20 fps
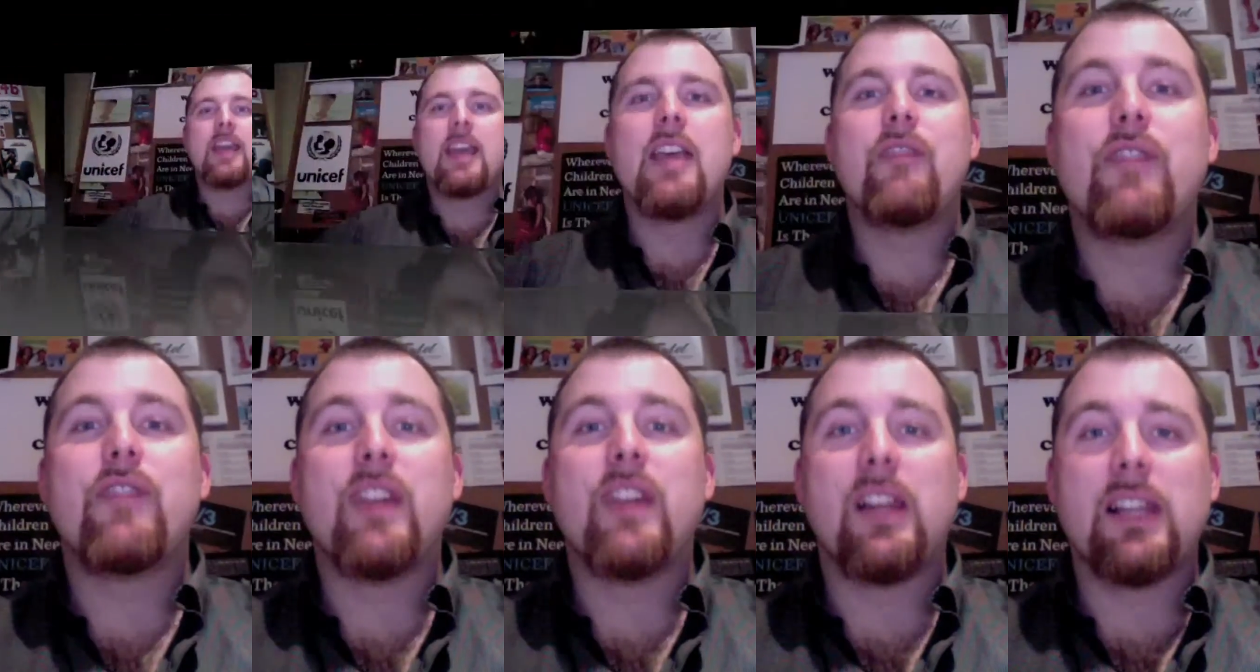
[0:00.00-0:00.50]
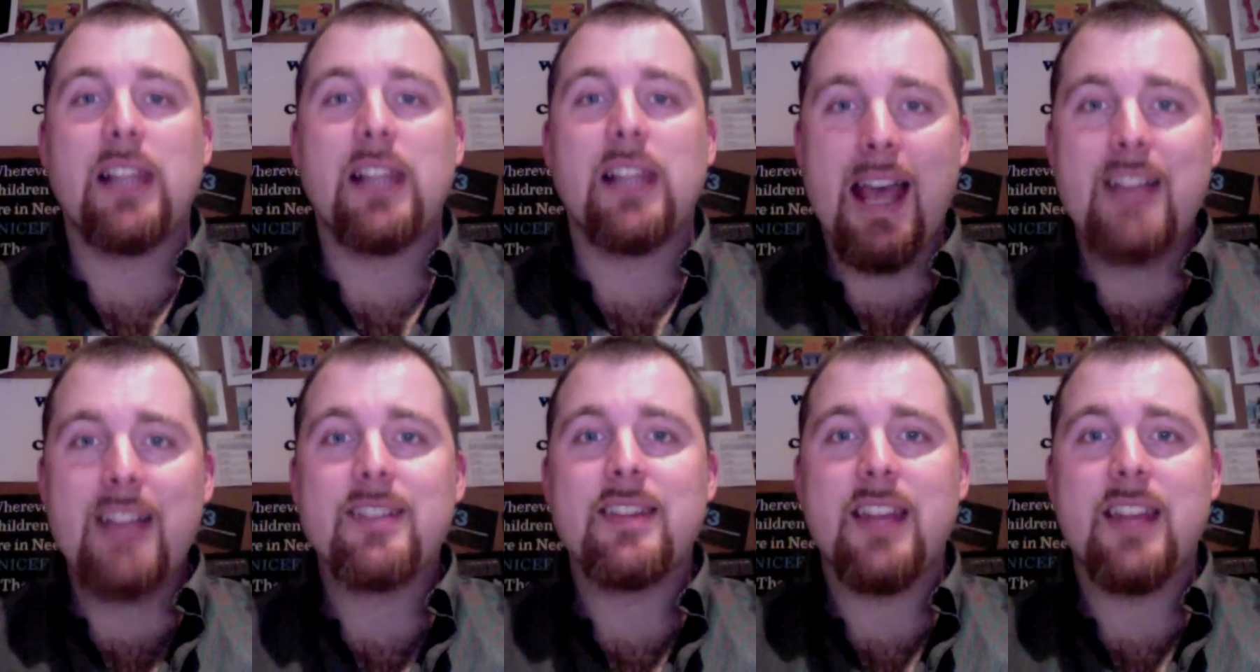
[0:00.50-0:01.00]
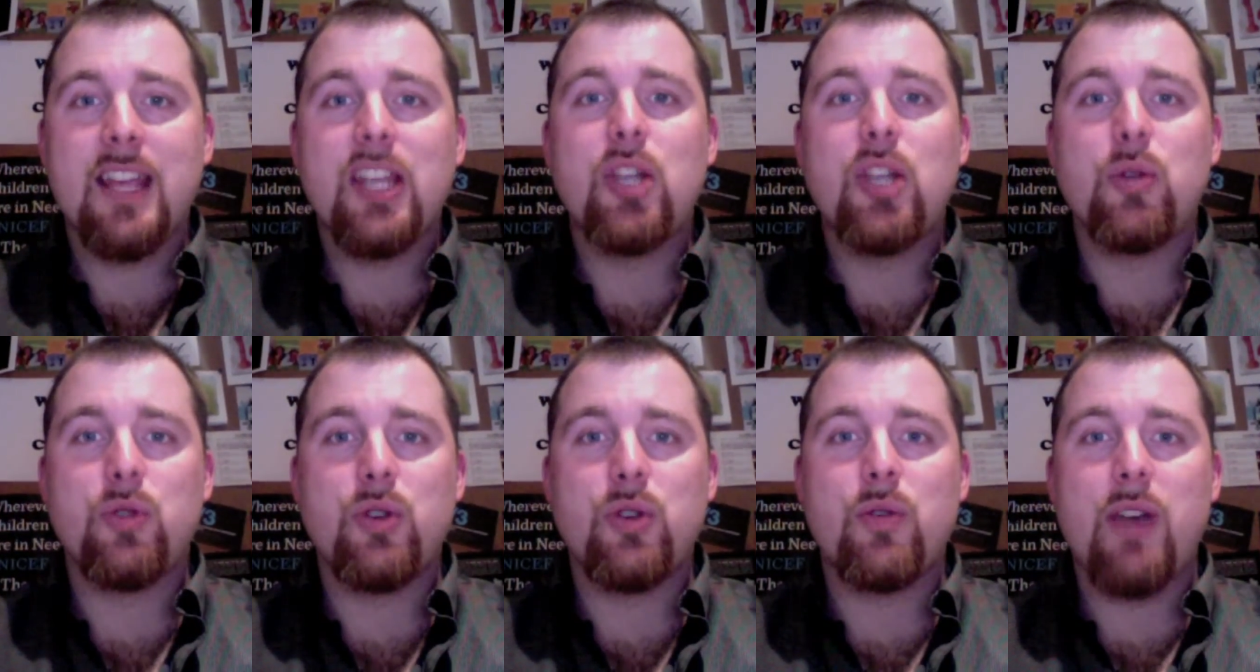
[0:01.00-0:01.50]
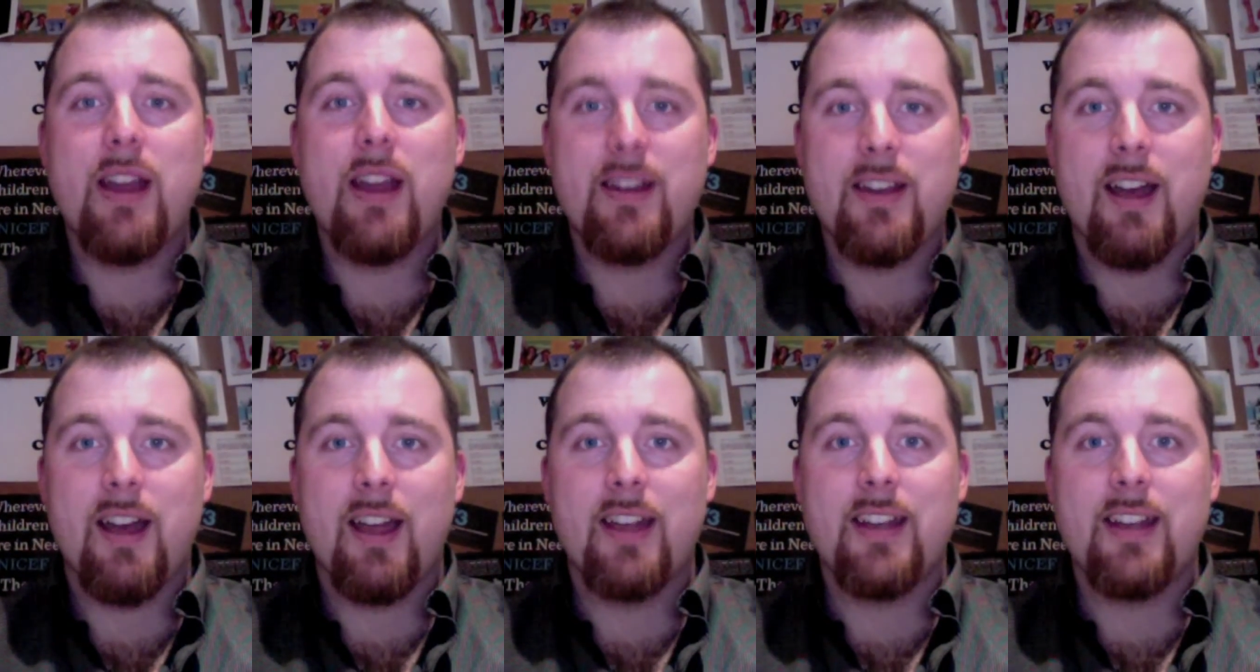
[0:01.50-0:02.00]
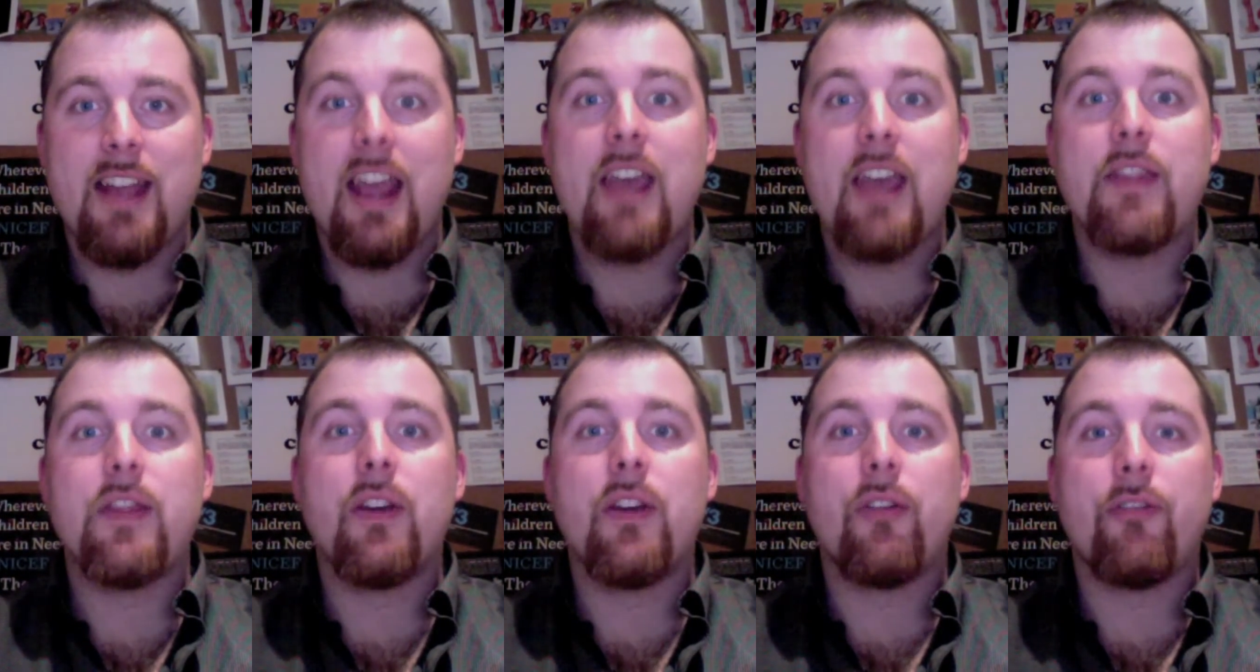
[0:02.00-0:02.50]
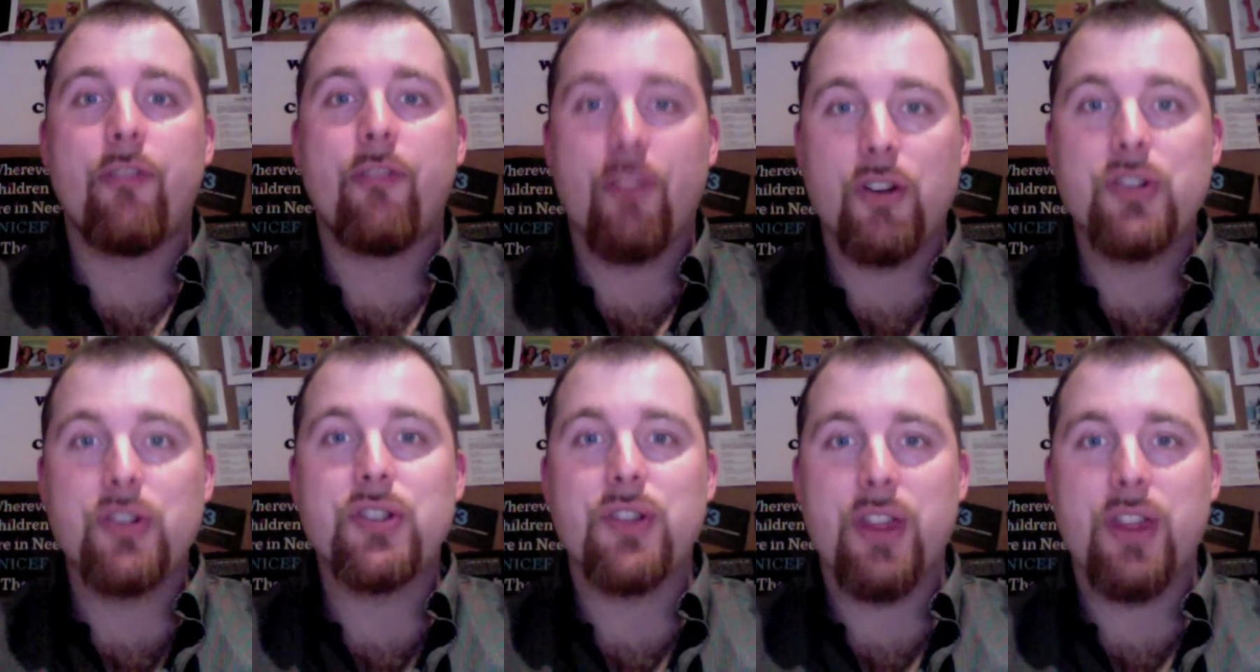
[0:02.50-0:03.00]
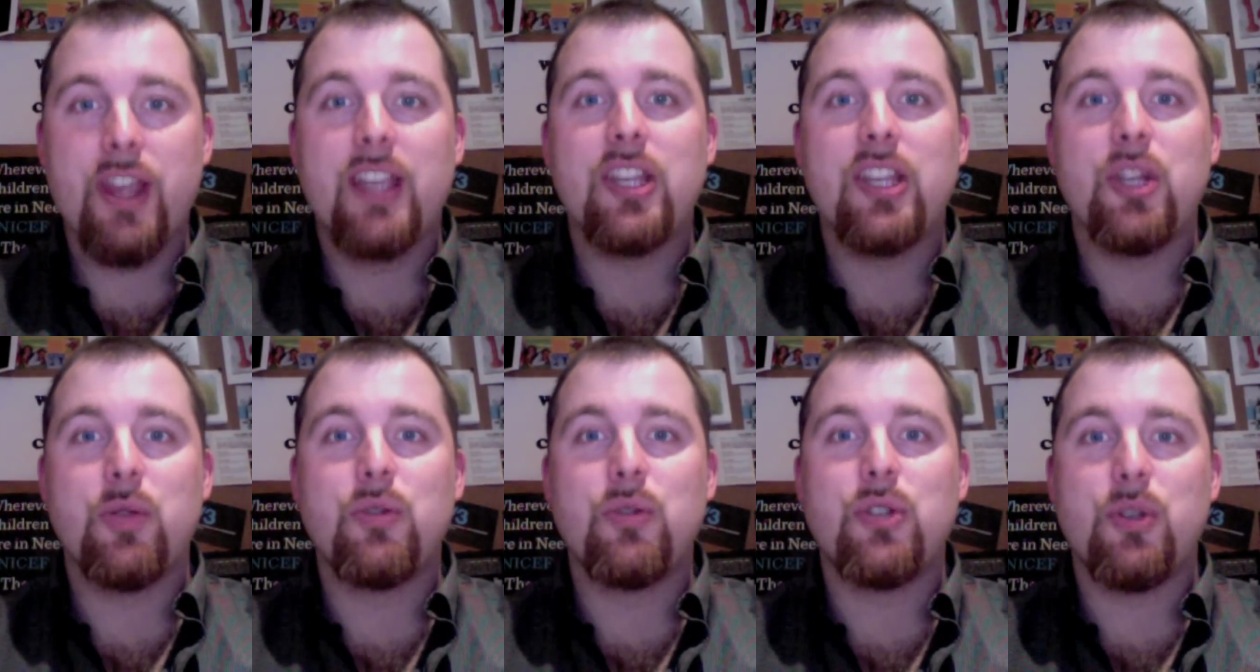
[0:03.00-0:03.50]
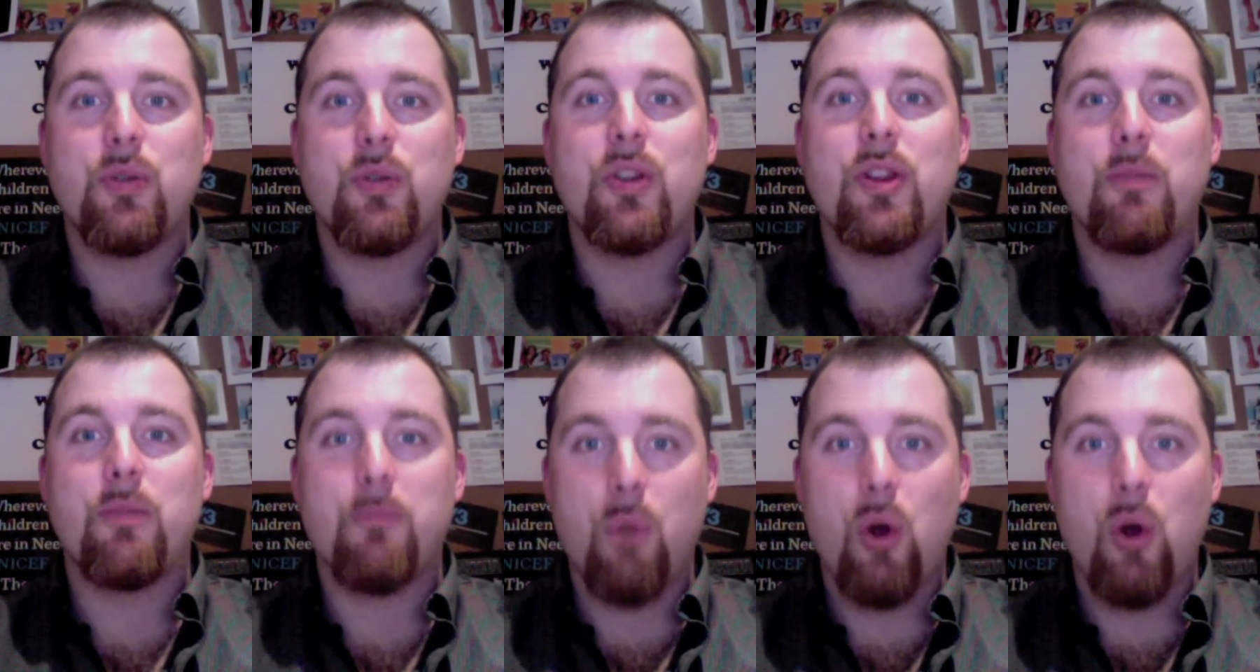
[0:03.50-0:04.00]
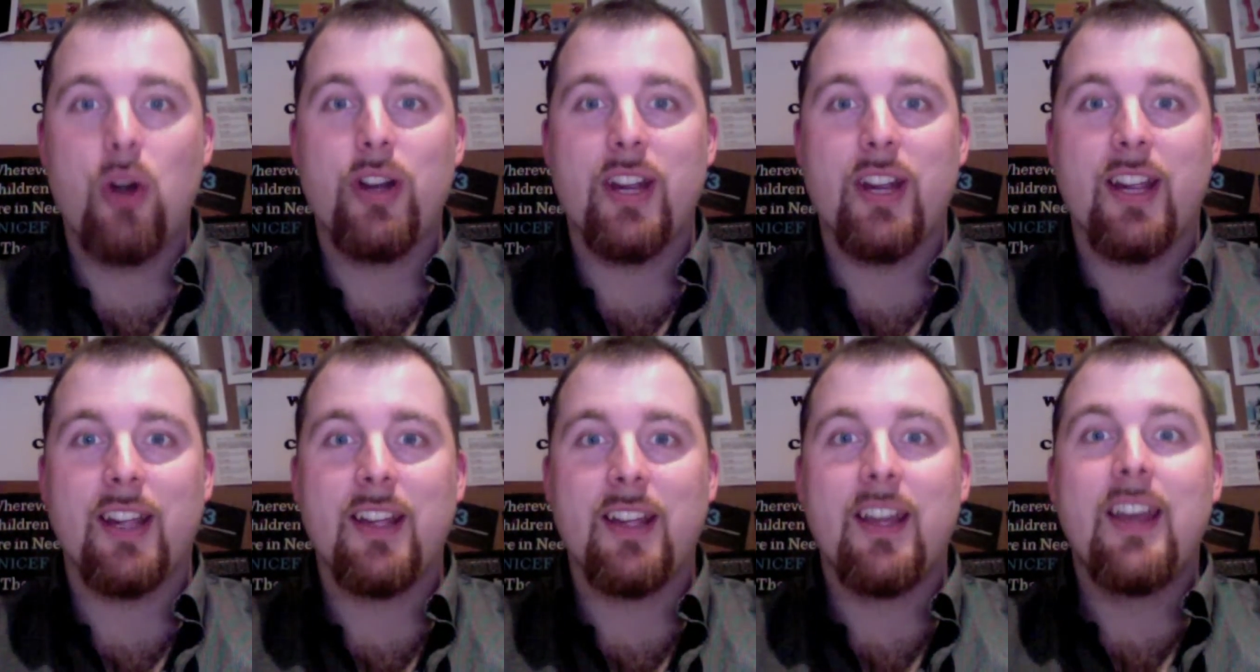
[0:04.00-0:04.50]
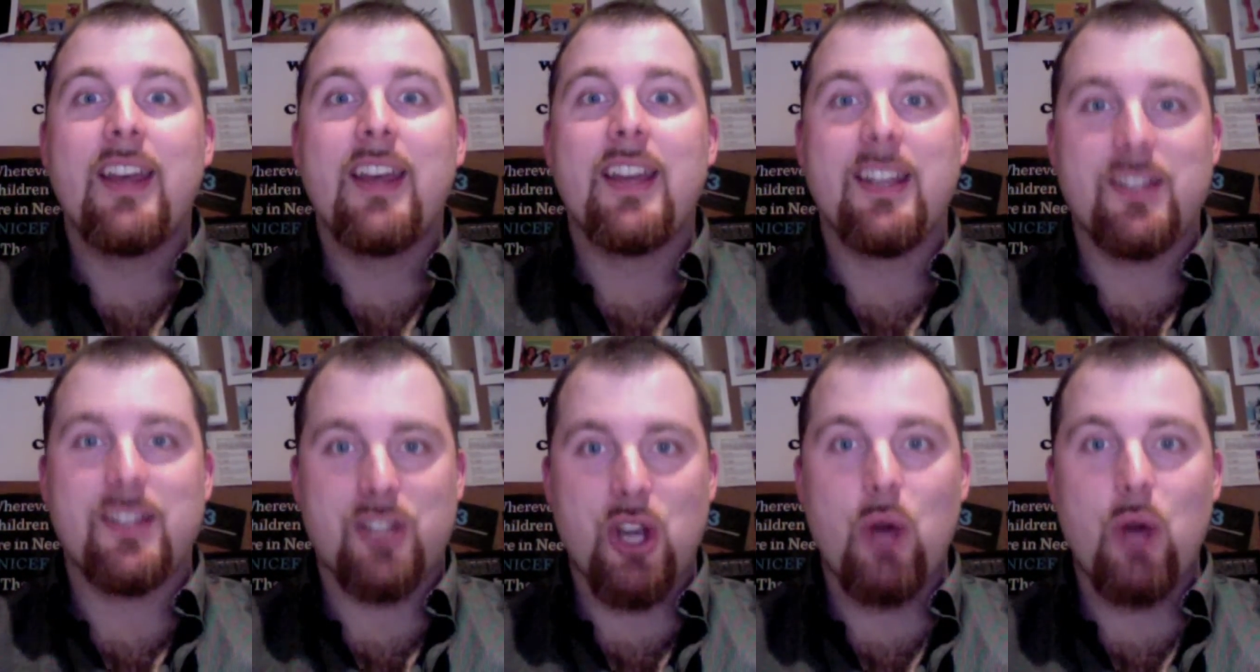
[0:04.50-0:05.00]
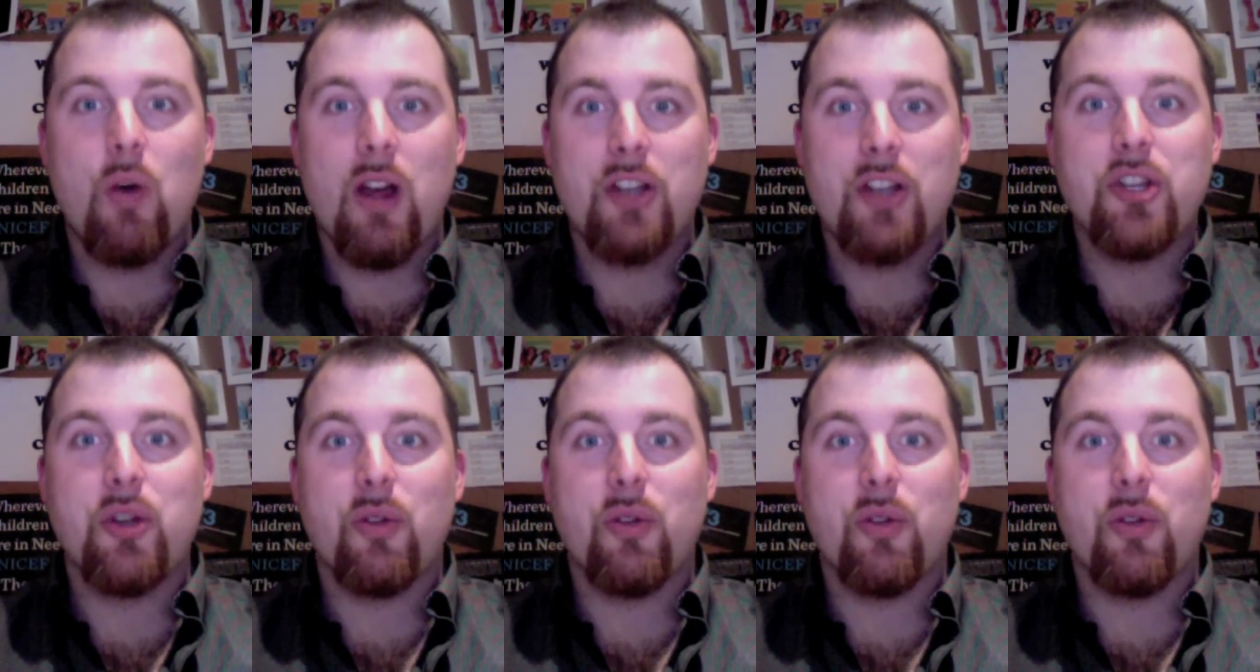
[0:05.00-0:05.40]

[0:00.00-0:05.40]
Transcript: If the last thing you do at night and the first thing you do in the morning is go on your